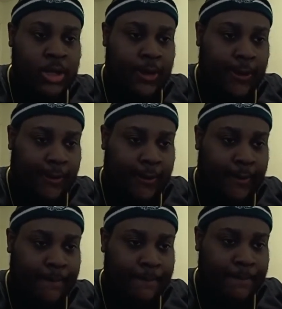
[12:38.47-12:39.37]

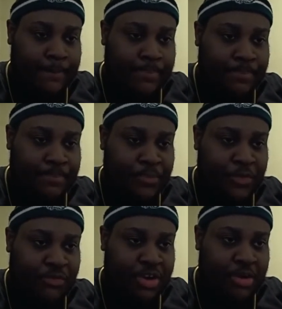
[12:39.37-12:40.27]
friend
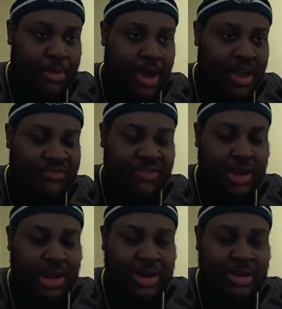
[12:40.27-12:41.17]
of mine,
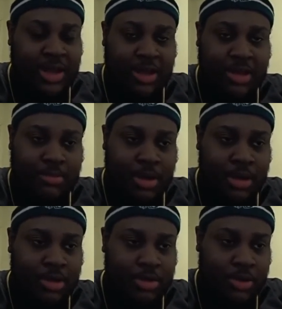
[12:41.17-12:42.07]
Philadelphia,
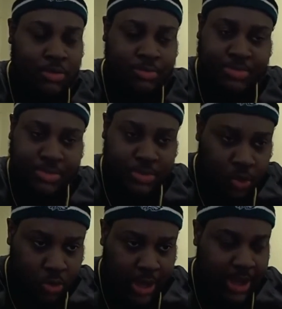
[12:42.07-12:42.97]
man, you know,
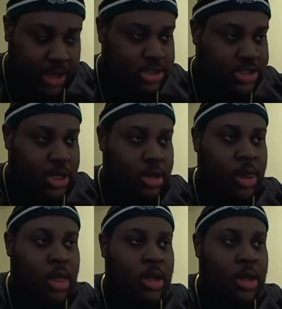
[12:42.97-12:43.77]
cool-ass chick.